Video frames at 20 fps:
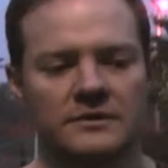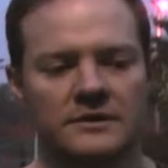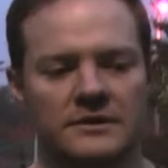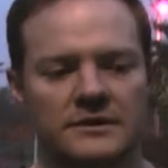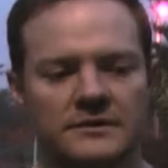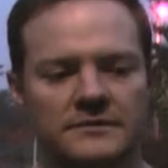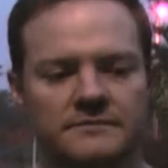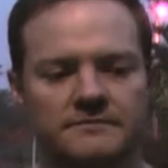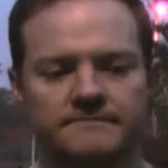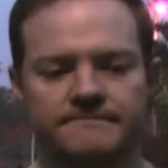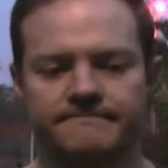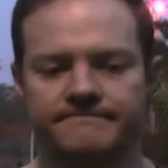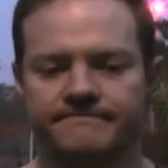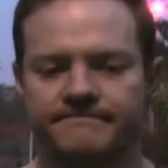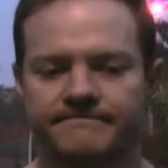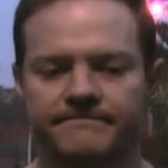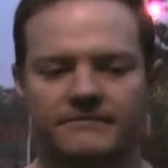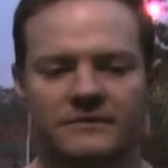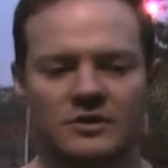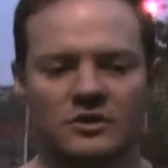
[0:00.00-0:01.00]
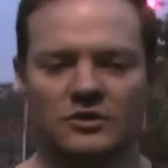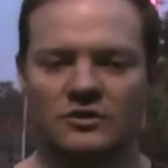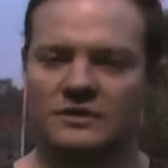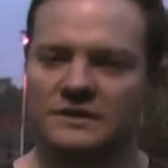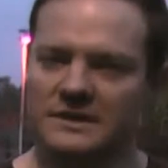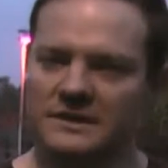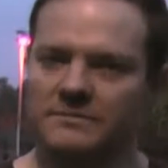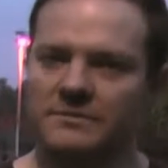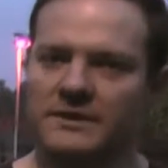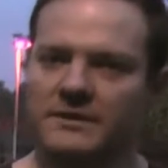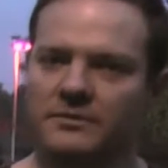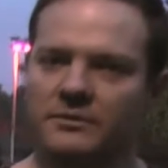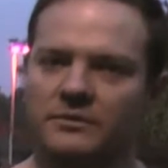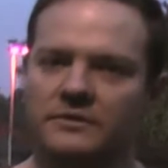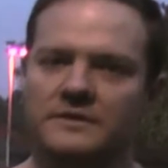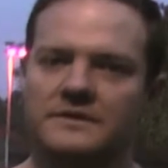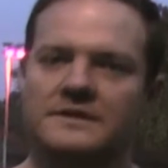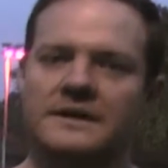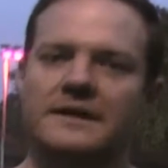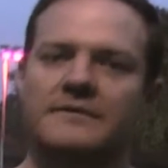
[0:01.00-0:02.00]
Um, you see people
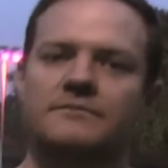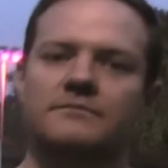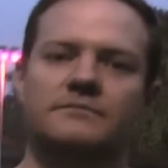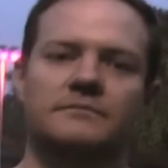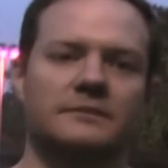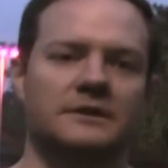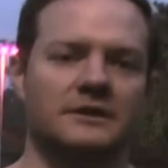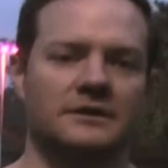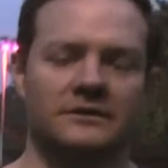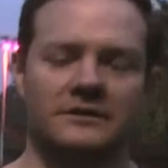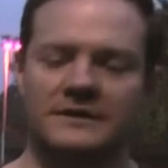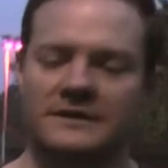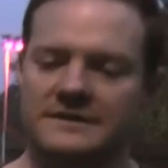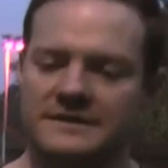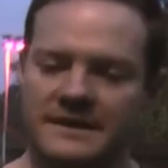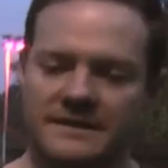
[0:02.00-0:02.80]
the same, you know, at the